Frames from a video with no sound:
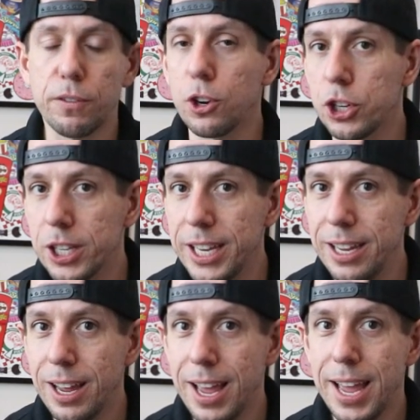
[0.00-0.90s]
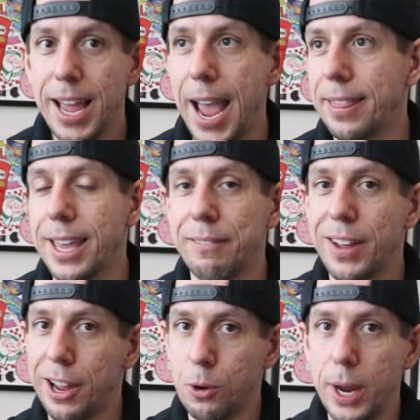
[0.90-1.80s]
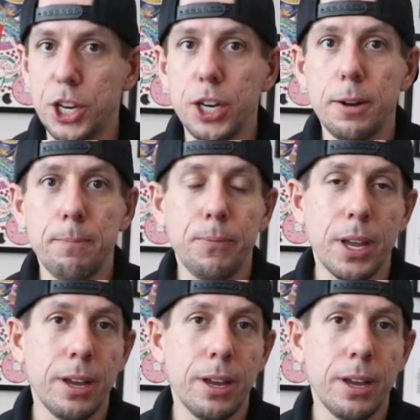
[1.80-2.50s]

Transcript: Firstly, at that valuation,